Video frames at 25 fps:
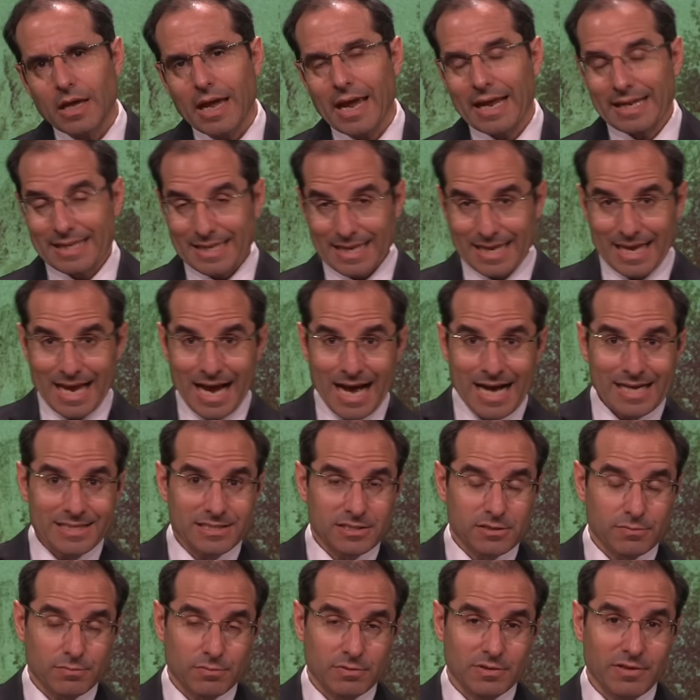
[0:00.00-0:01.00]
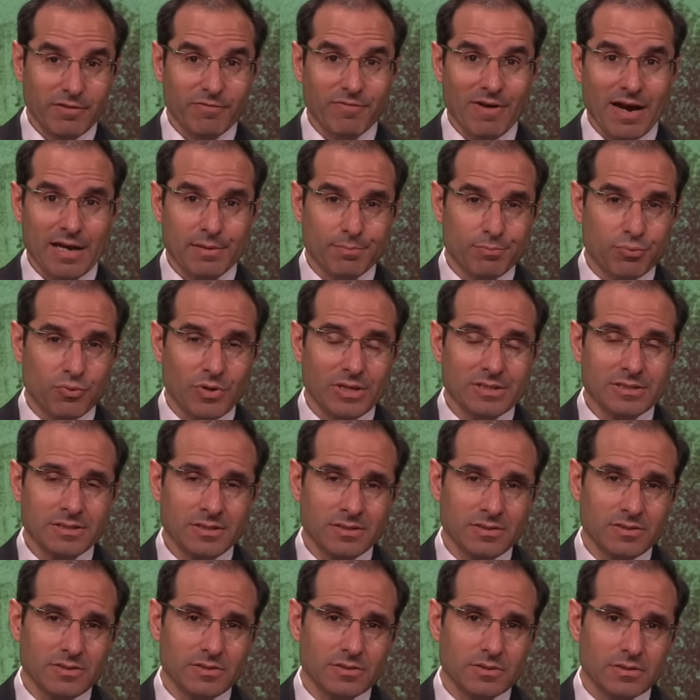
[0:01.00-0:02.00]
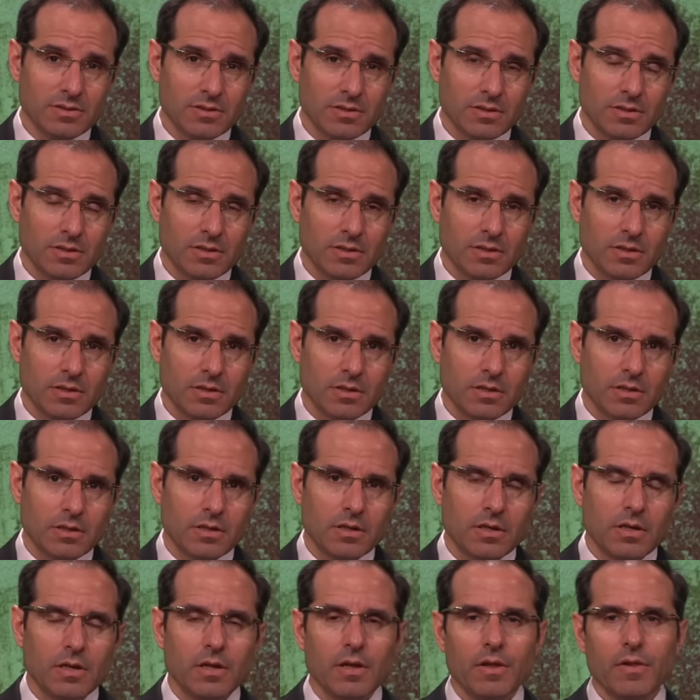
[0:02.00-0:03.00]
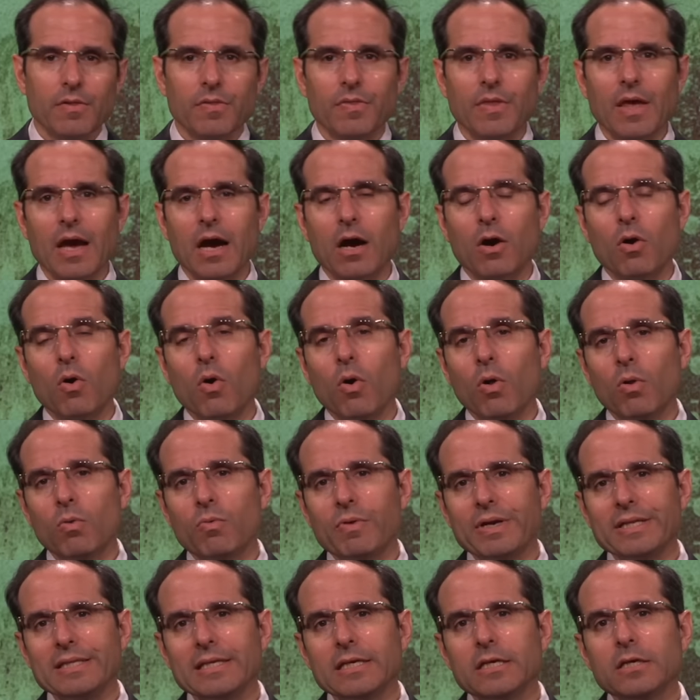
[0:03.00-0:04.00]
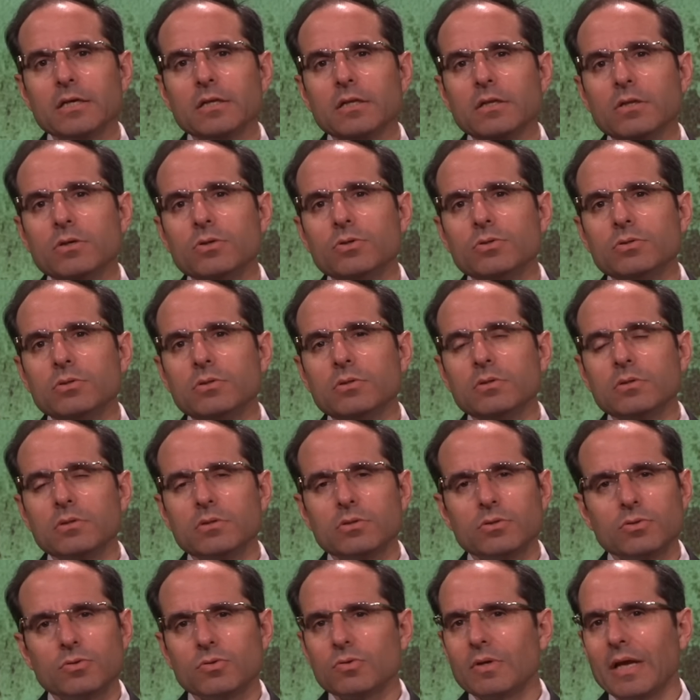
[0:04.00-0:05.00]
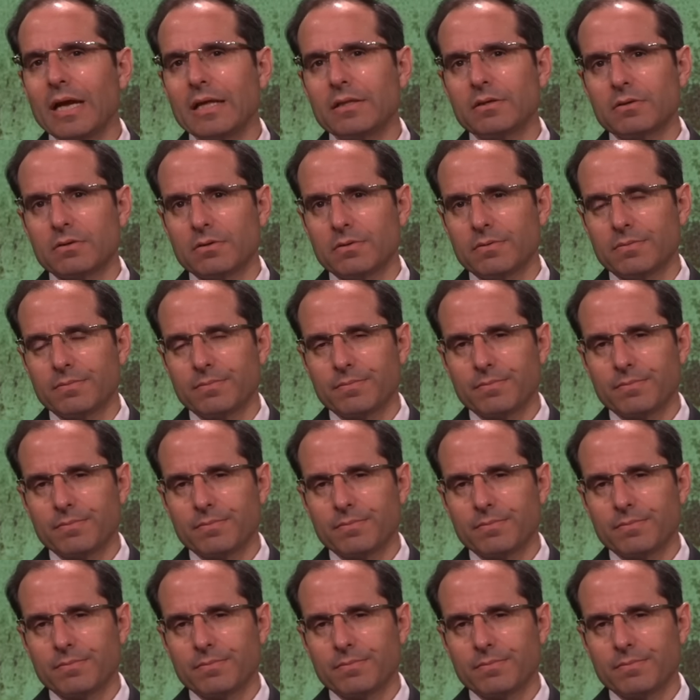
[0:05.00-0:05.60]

and God's divine presence, they are already glued together.